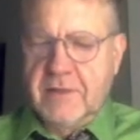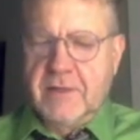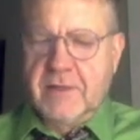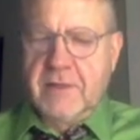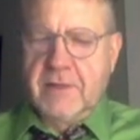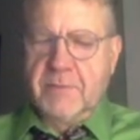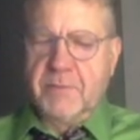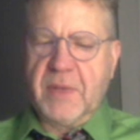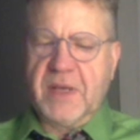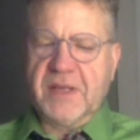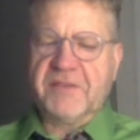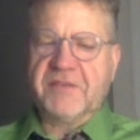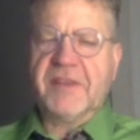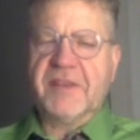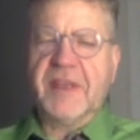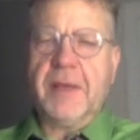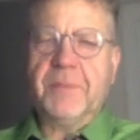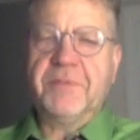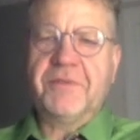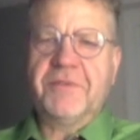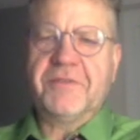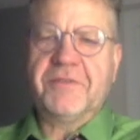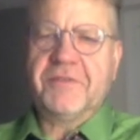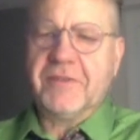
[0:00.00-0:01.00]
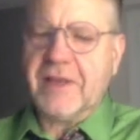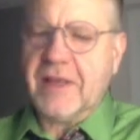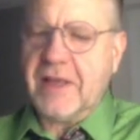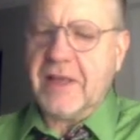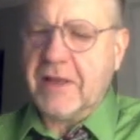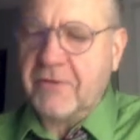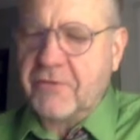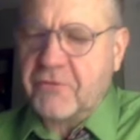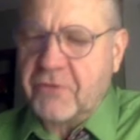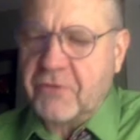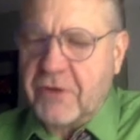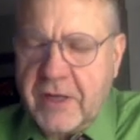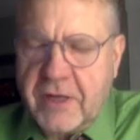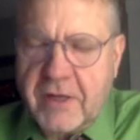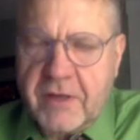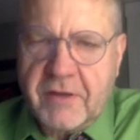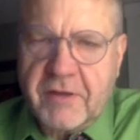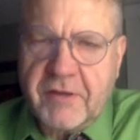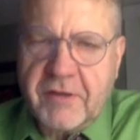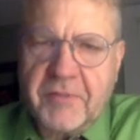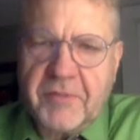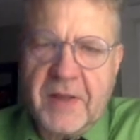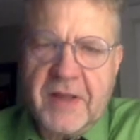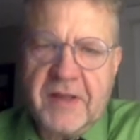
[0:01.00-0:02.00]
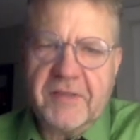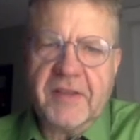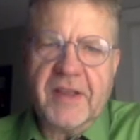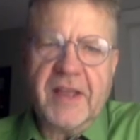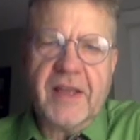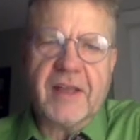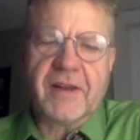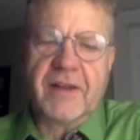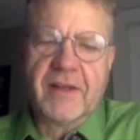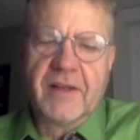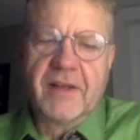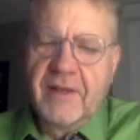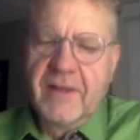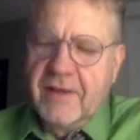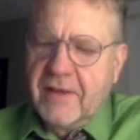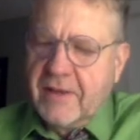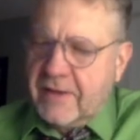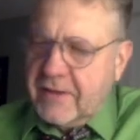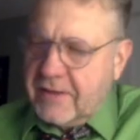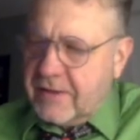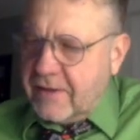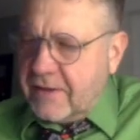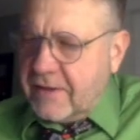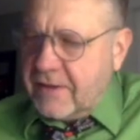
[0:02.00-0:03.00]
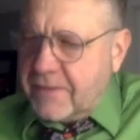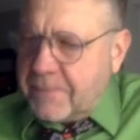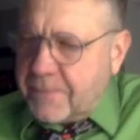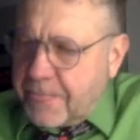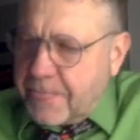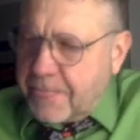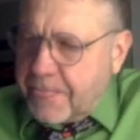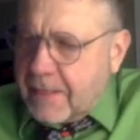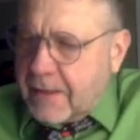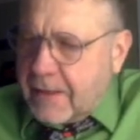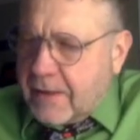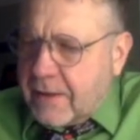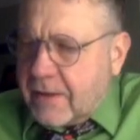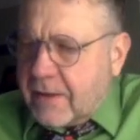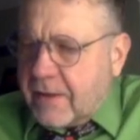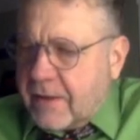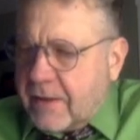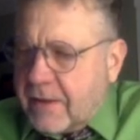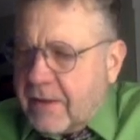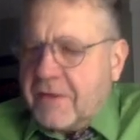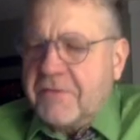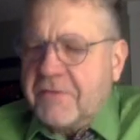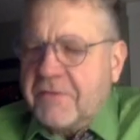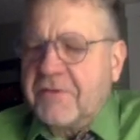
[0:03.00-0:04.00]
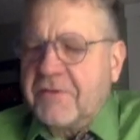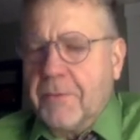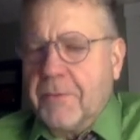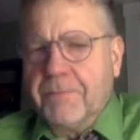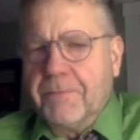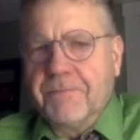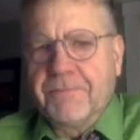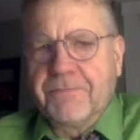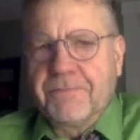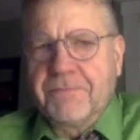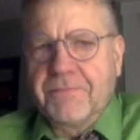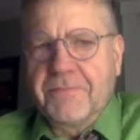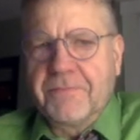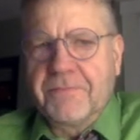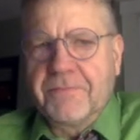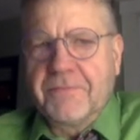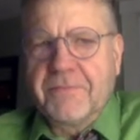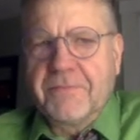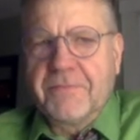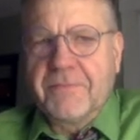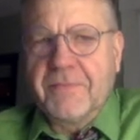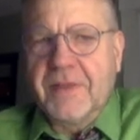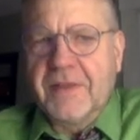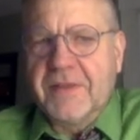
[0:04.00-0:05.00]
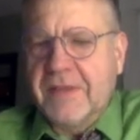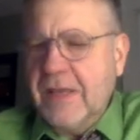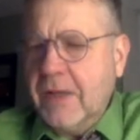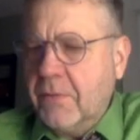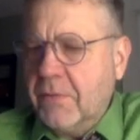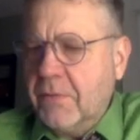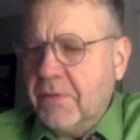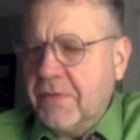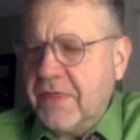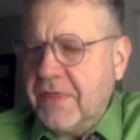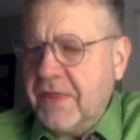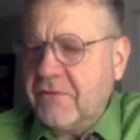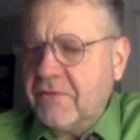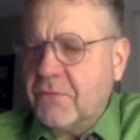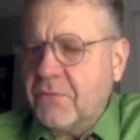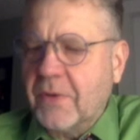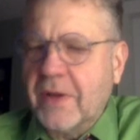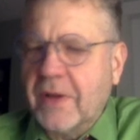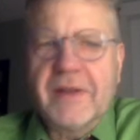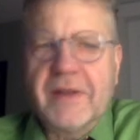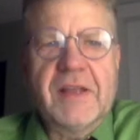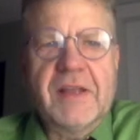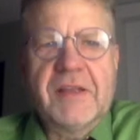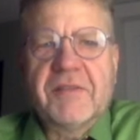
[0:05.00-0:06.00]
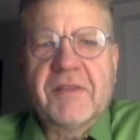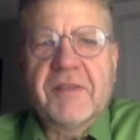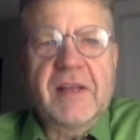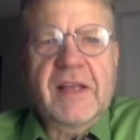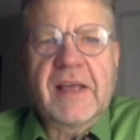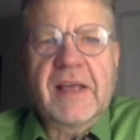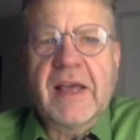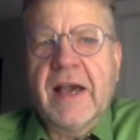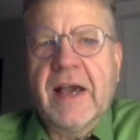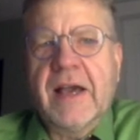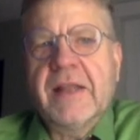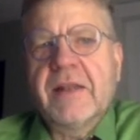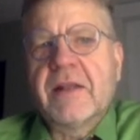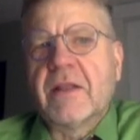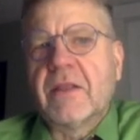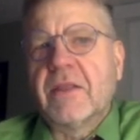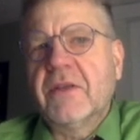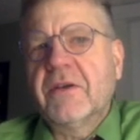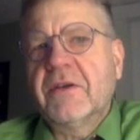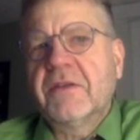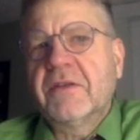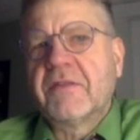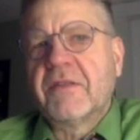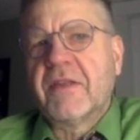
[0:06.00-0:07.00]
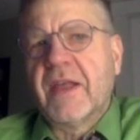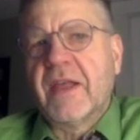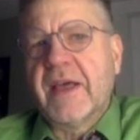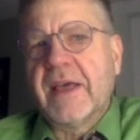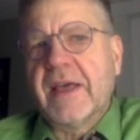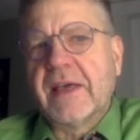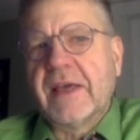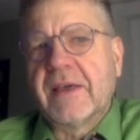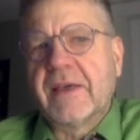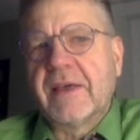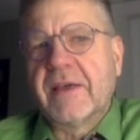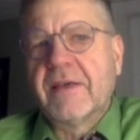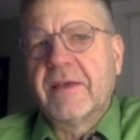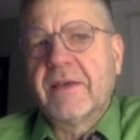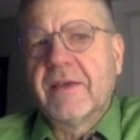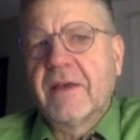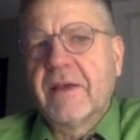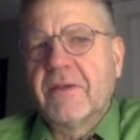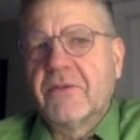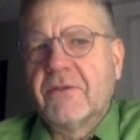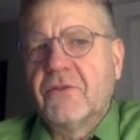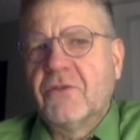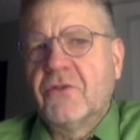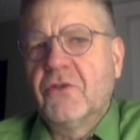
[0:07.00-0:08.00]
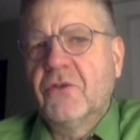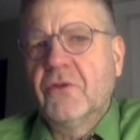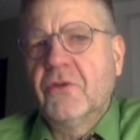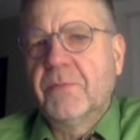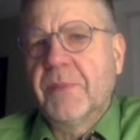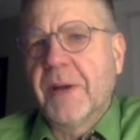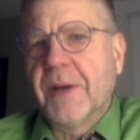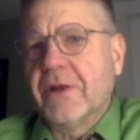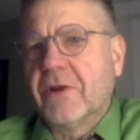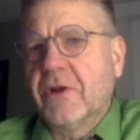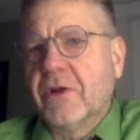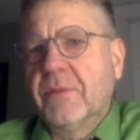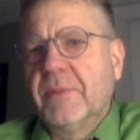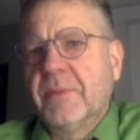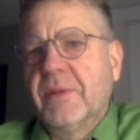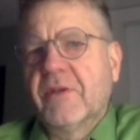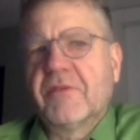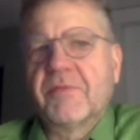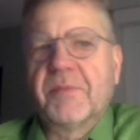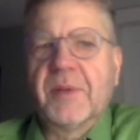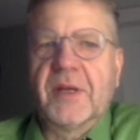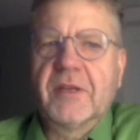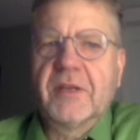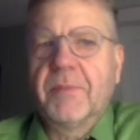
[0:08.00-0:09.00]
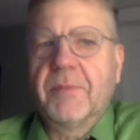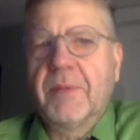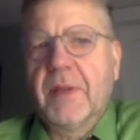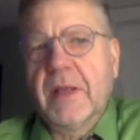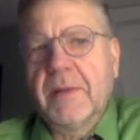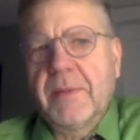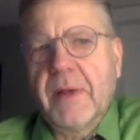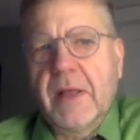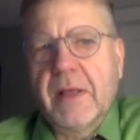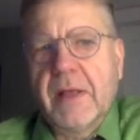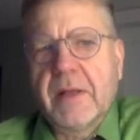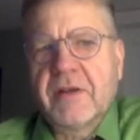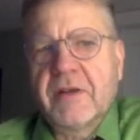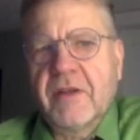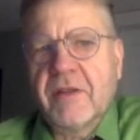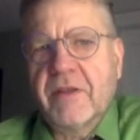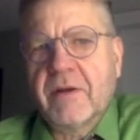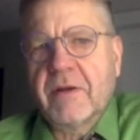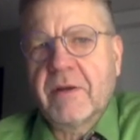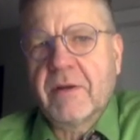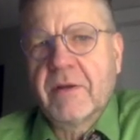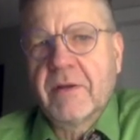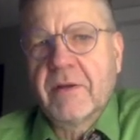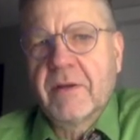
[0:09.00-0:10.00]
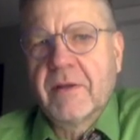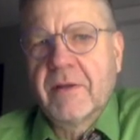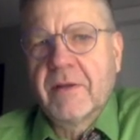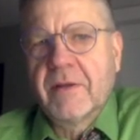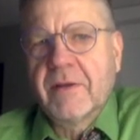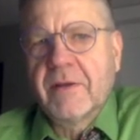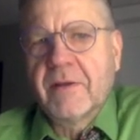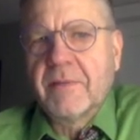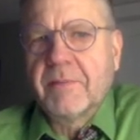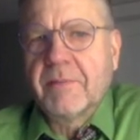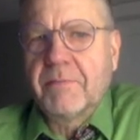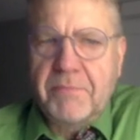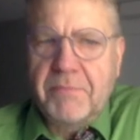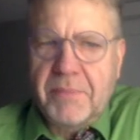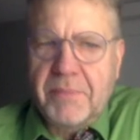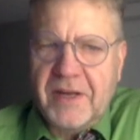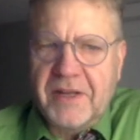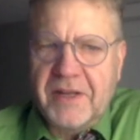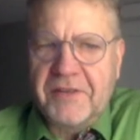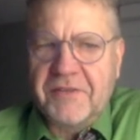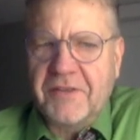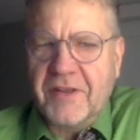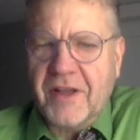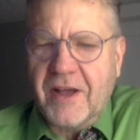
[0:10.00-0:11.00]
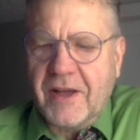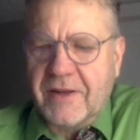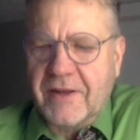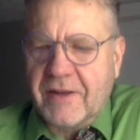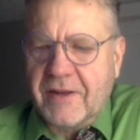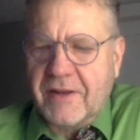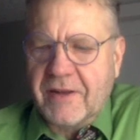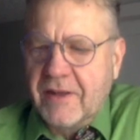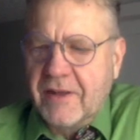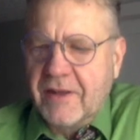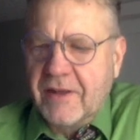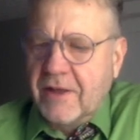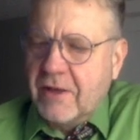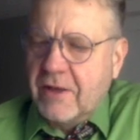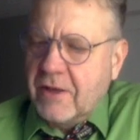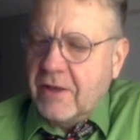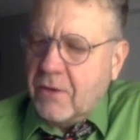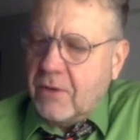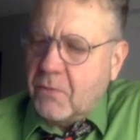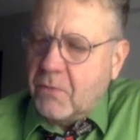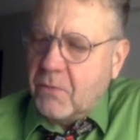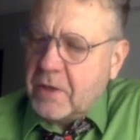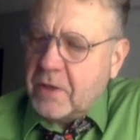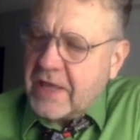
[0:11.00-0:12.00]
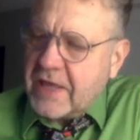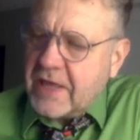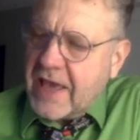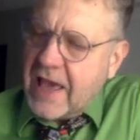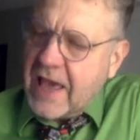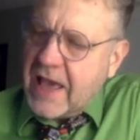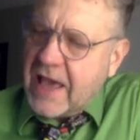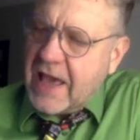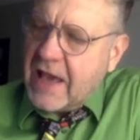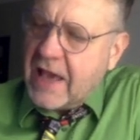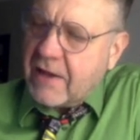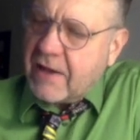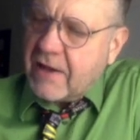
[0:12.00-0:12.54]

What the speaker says: my steps and try to explain this again. So the deal with this one is it kind of looks like 2 binomials multiplied by each other, but it's not. What you have